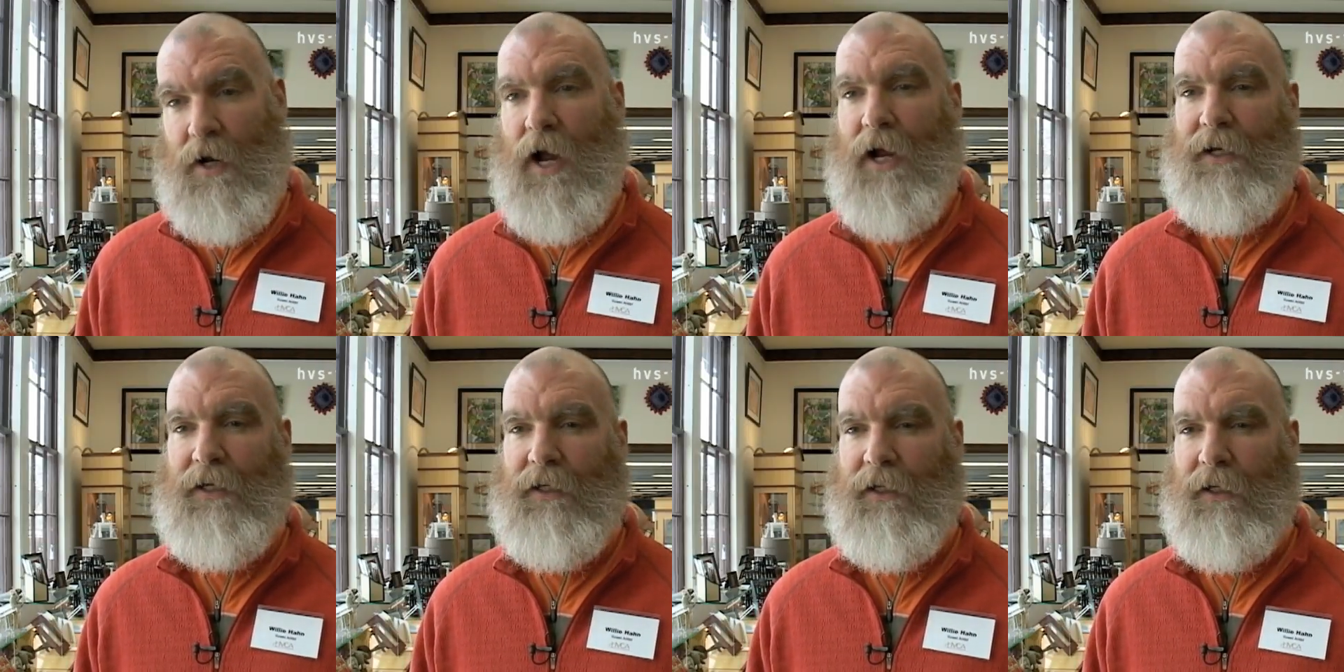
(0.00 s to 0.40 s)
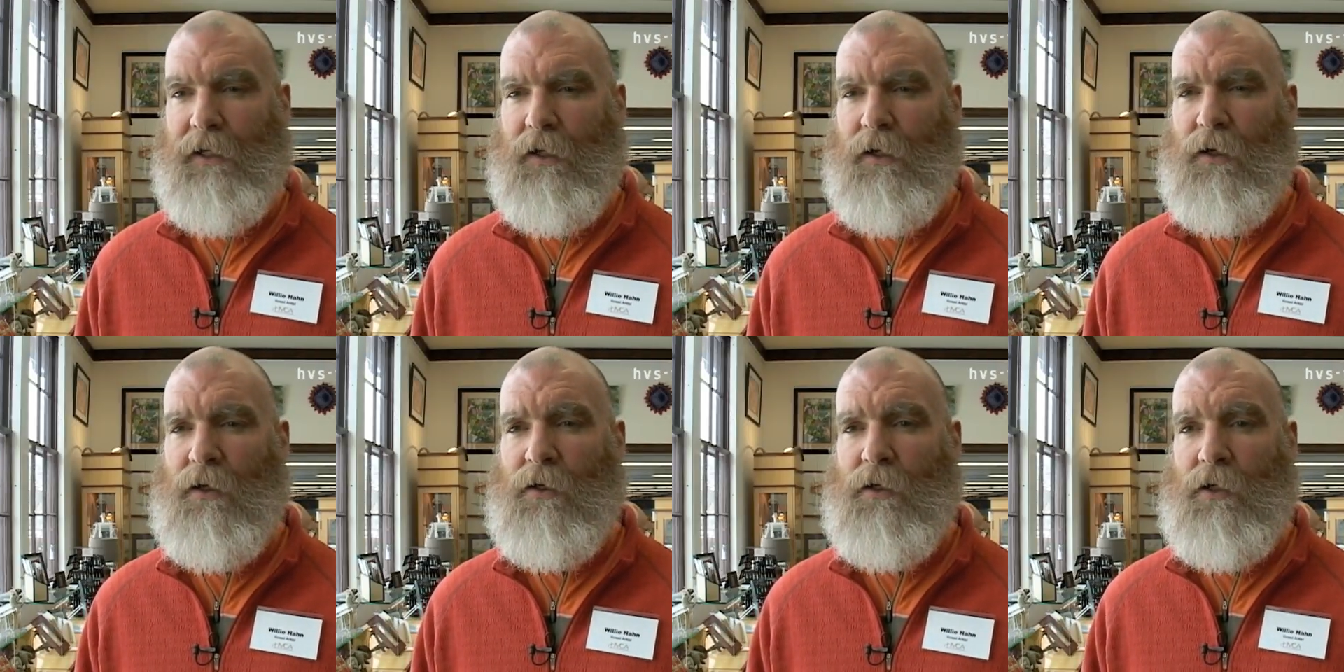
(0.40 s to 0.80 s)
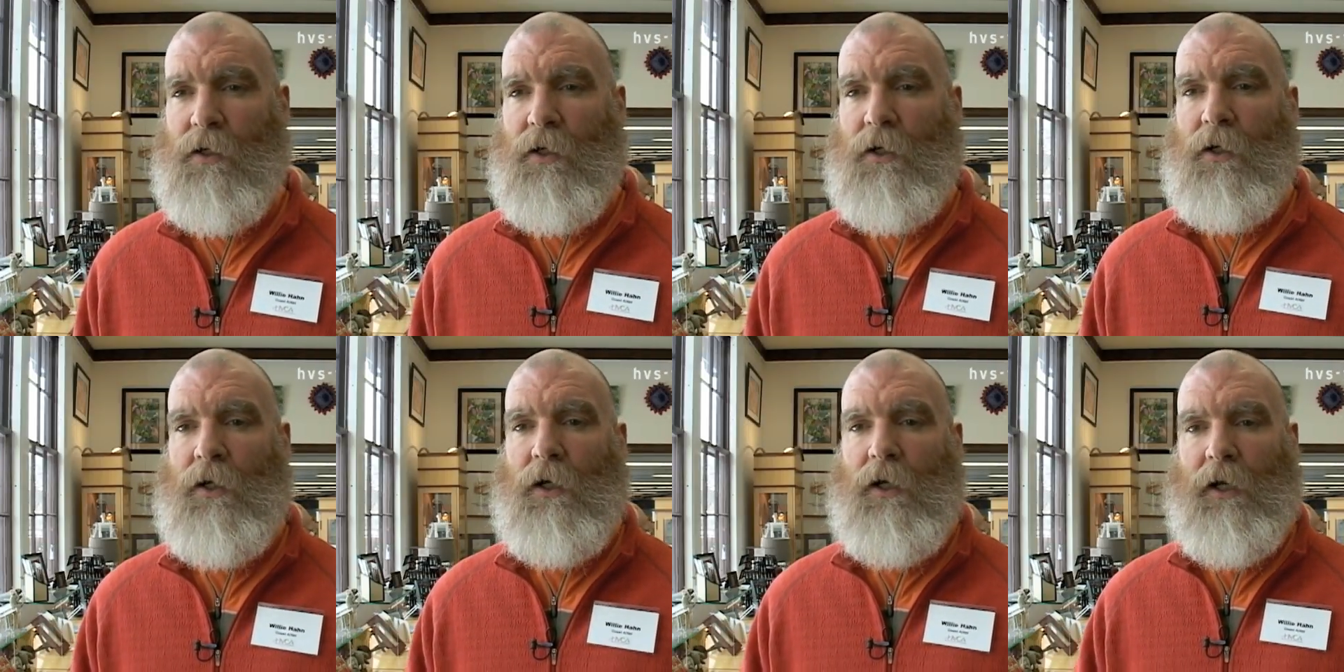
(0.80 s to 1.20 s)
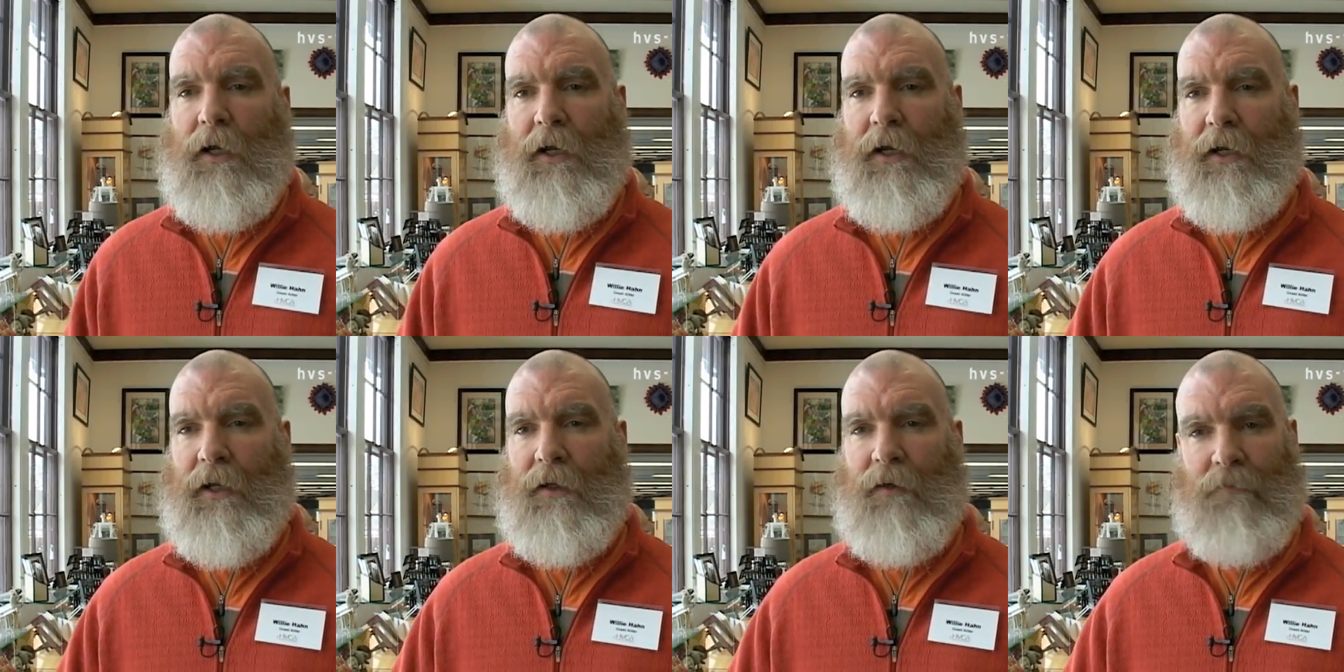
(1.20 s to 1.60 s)
idea
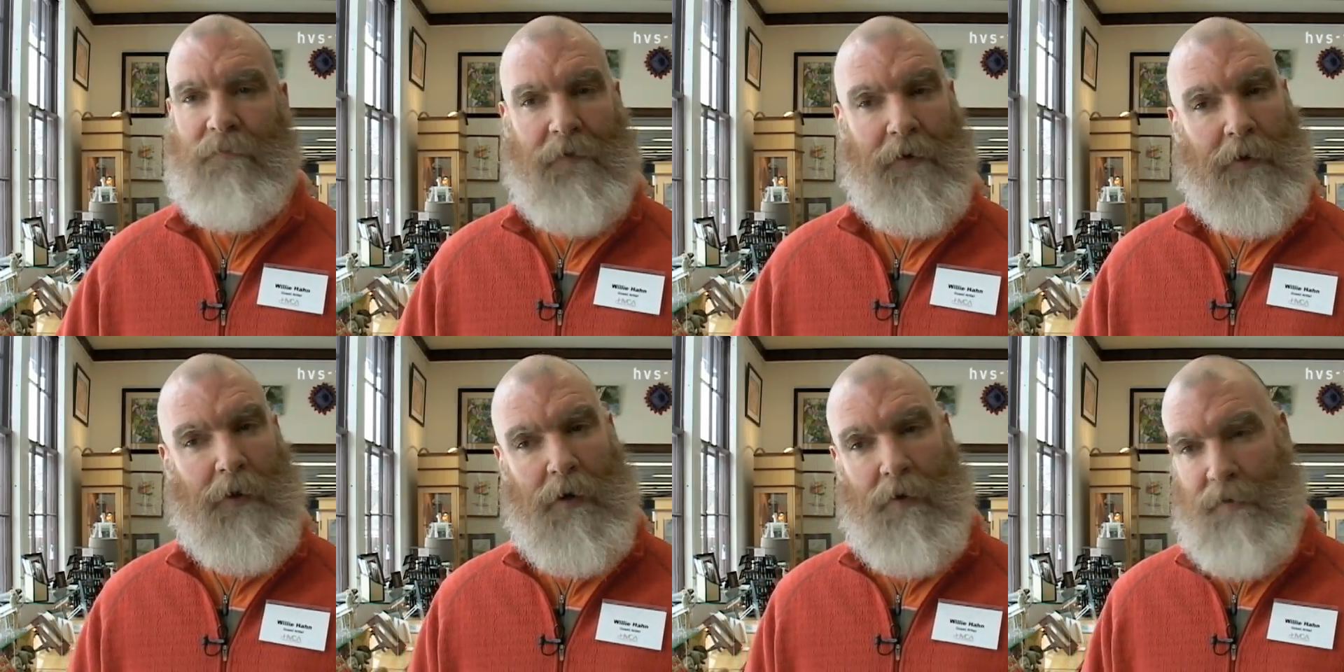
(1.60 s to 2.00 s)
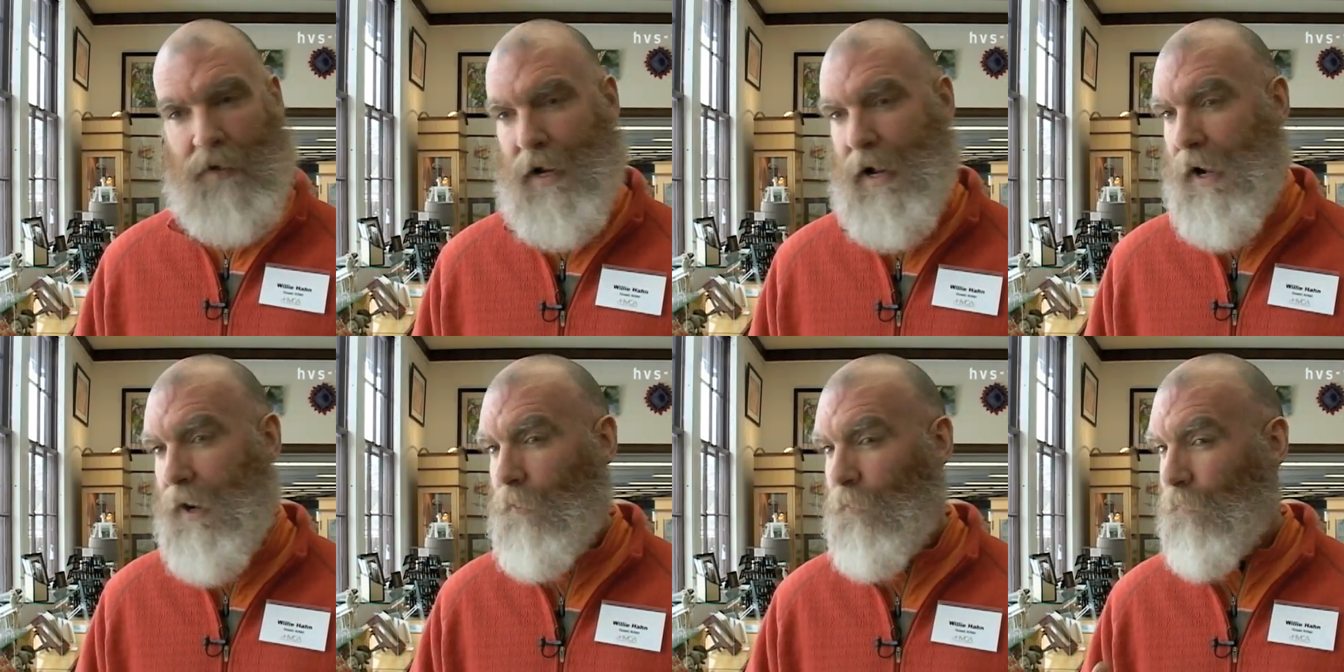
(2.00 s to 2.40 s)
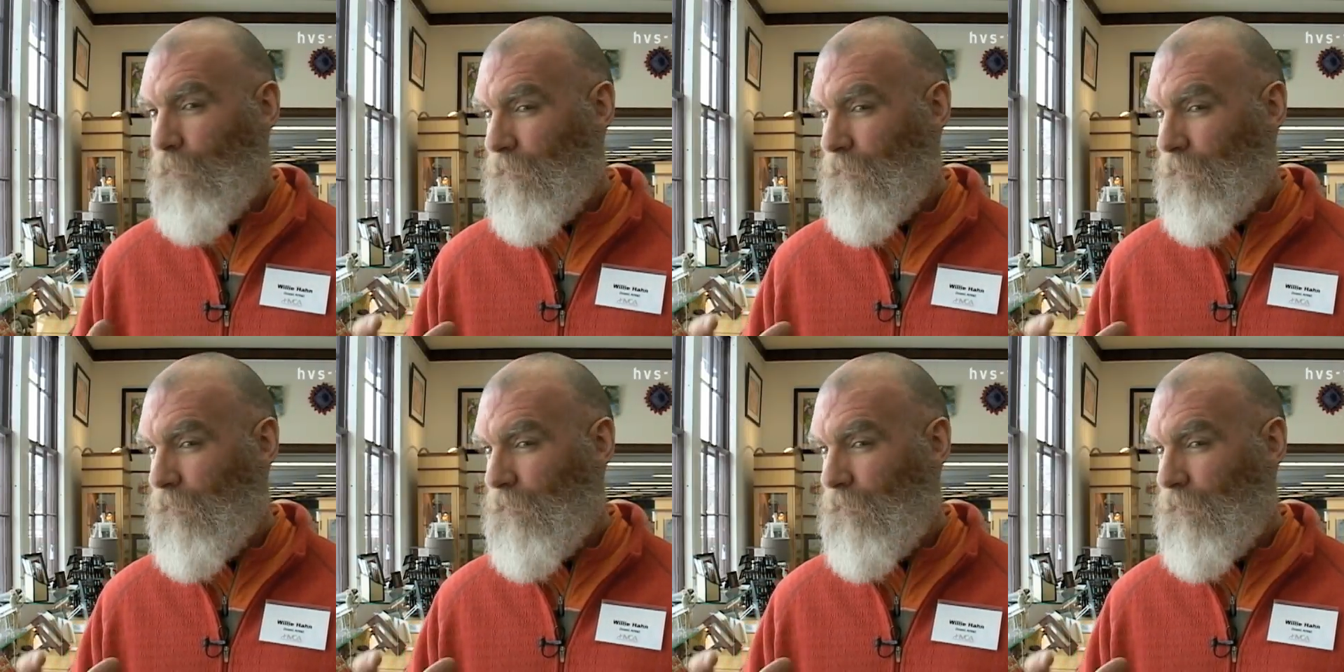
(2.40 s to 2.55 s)
and to figure out how